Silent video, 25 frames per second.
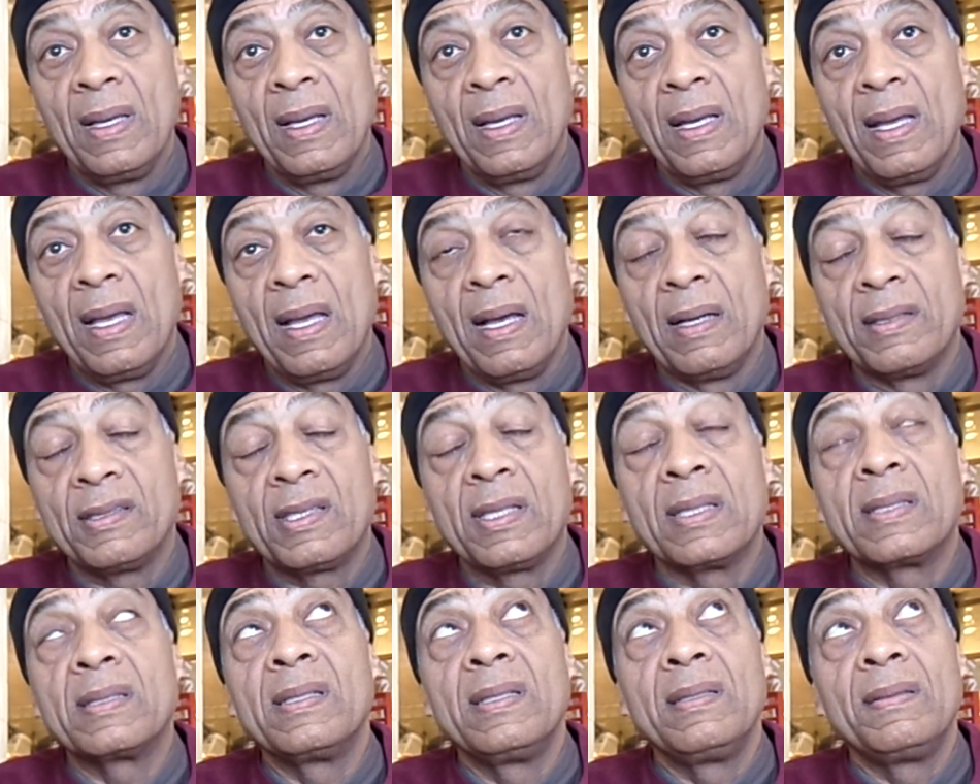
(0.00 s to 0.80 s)

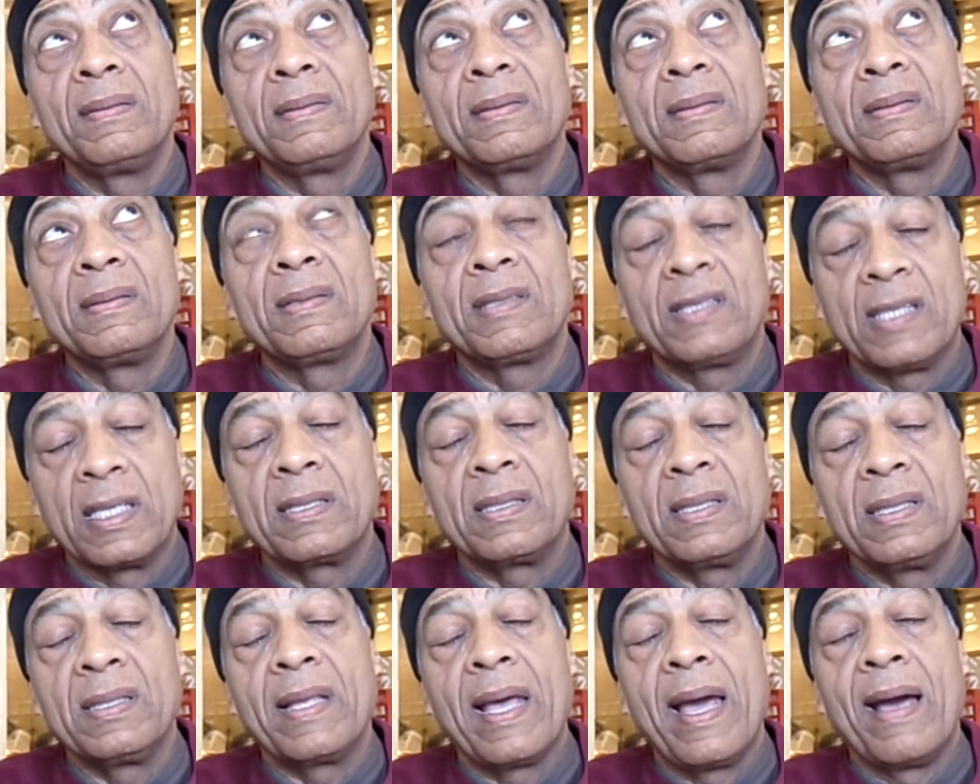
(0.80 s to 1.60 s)

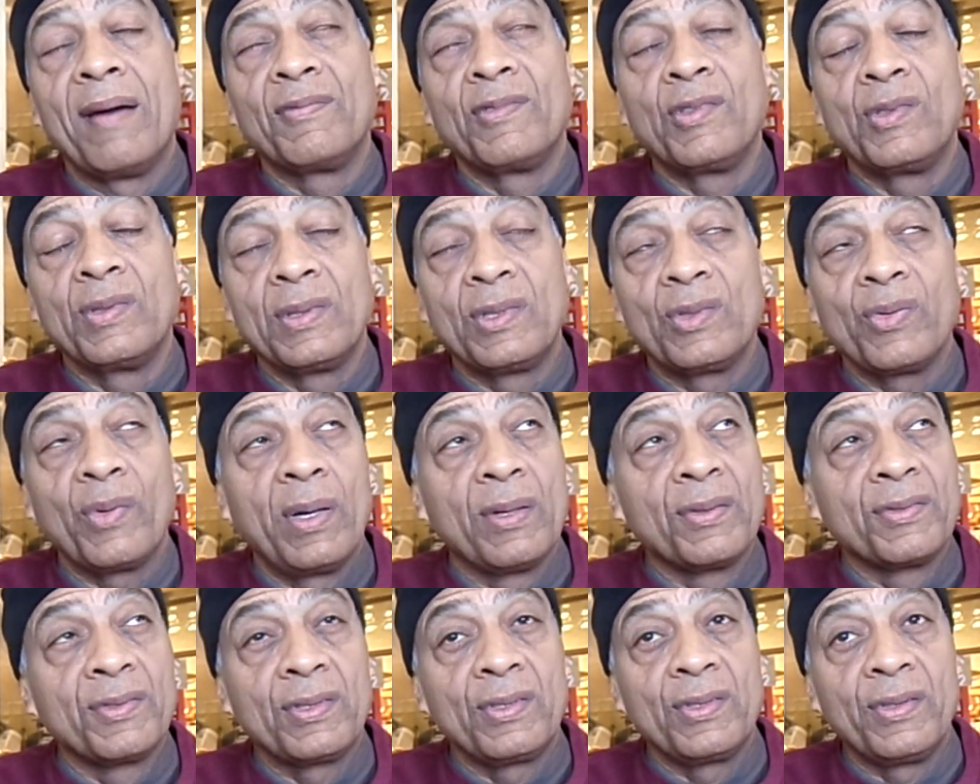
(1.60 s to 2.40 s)
16th Avenue and
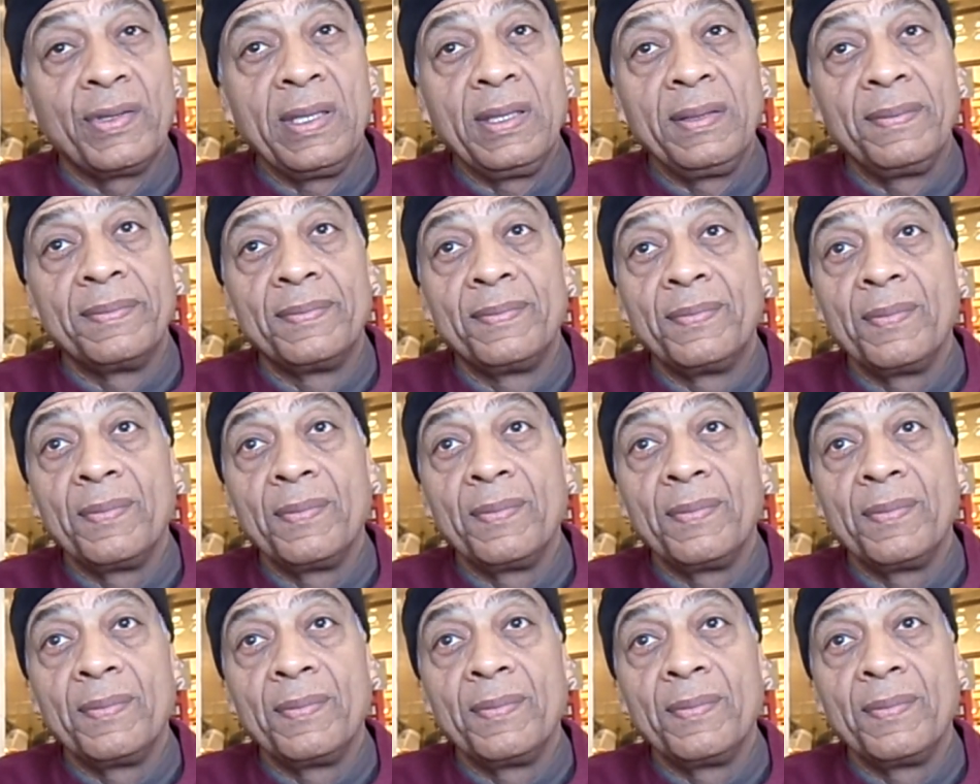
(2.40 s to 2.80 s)
12th Street.